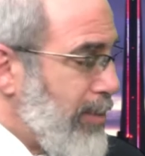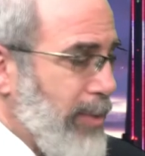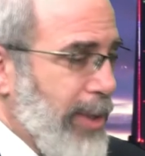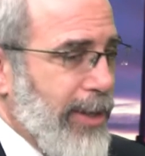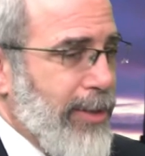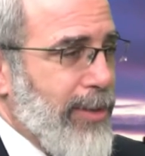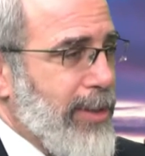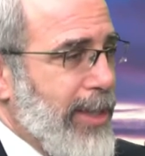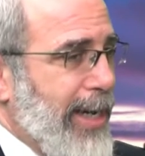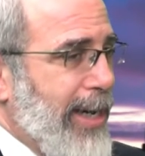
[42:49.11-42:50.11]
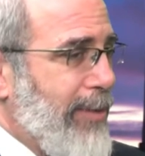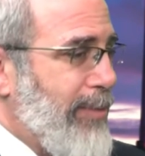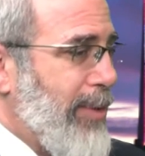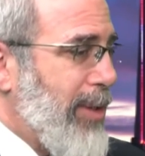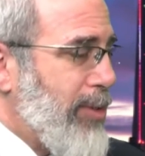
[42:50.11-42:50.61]
where they
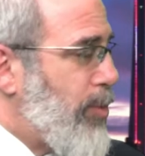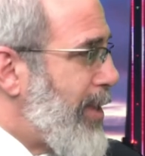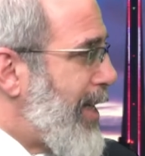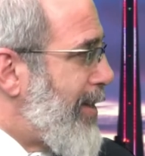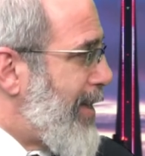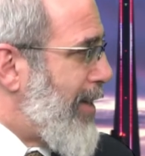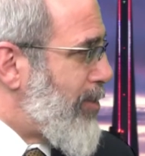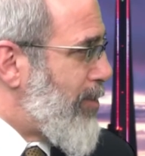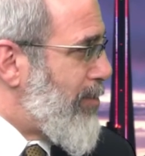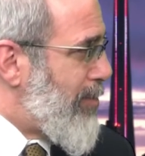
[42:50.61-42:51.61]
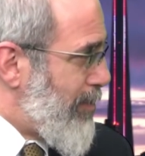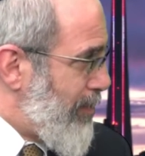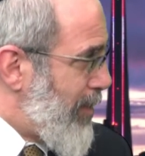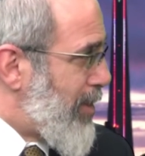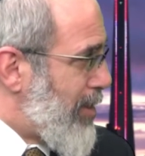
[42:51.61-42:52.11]
have about 28,000
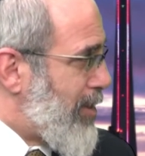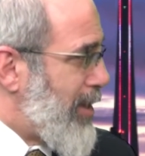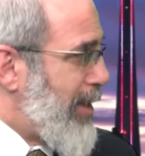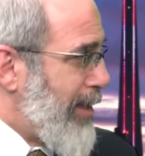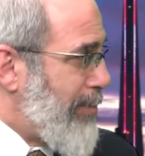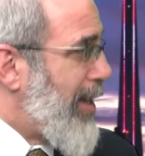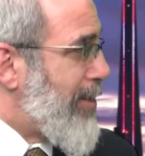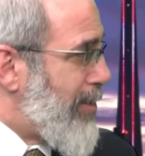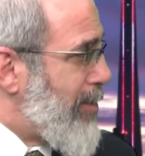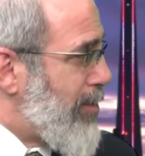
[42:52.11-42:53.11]
visits a month.